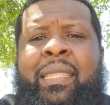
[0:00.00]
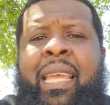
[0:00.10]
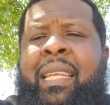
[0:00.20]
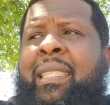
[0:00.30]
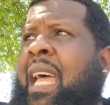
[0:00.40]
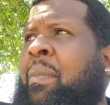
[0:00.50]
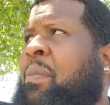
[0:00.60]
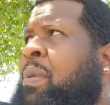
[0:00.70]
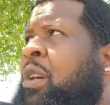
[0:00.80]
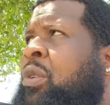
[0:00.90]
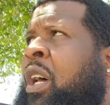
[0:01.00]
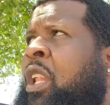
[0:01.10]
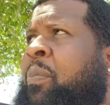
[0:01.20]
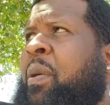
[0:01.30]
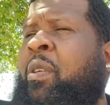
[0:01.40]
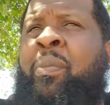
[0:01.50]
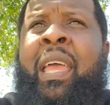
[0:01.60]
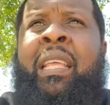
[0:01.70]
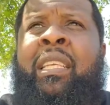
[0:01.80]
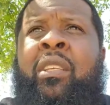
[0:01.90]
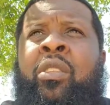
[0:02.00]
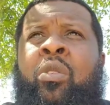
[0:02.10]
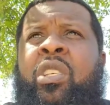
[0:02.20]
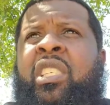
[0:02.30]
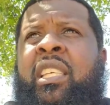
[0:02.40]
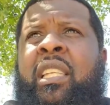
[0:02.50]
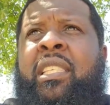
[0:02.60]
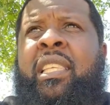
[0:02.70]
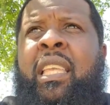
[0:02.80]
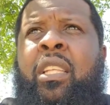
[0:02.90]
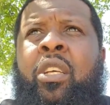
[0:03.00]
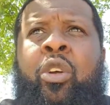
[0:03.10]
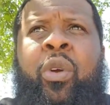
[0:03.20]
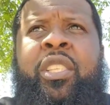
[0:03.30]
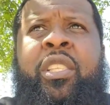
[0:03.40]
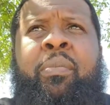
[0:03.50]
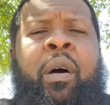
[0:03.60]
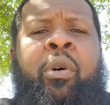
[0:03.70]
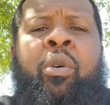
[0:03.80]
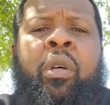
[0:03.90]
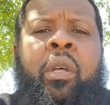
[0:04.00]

Take the time and build with other people, man. Don't just sit inside your little crusty bubble,